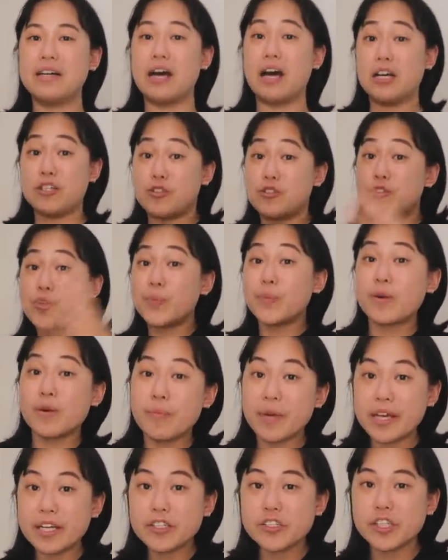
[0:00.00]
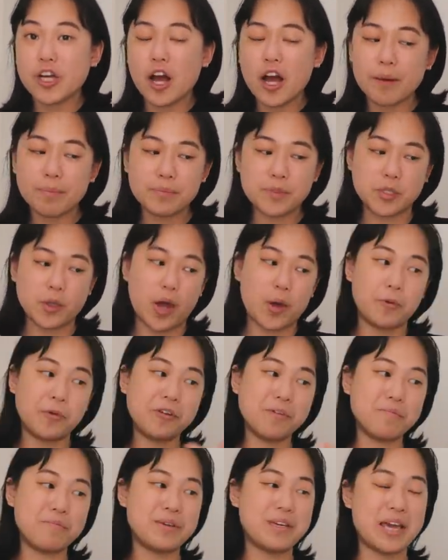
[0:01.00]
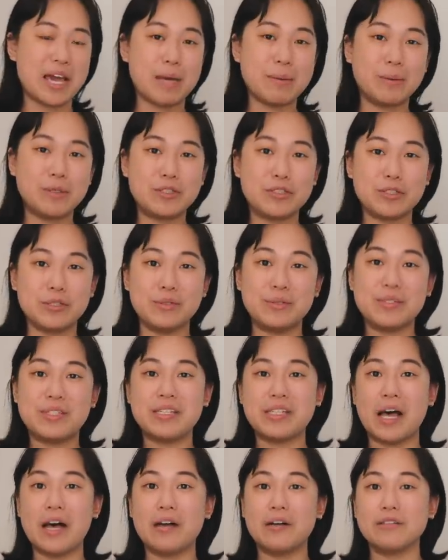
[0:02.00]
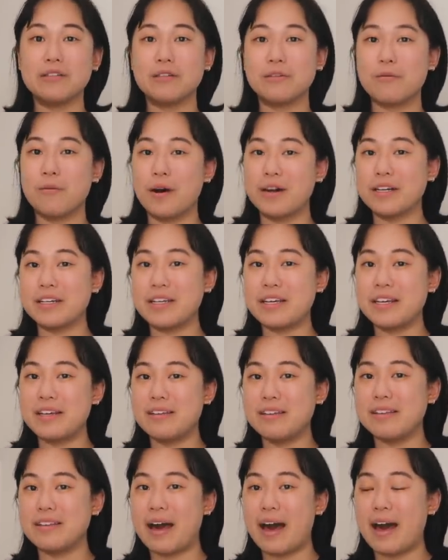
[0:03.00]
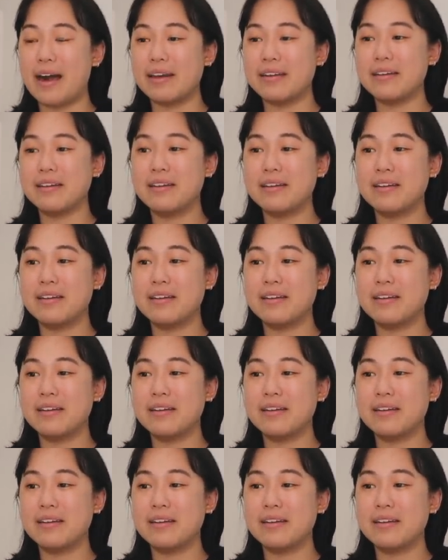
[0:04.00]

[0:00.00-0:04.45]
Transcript: a super big shop so I wouldn't be able to sell the quantity that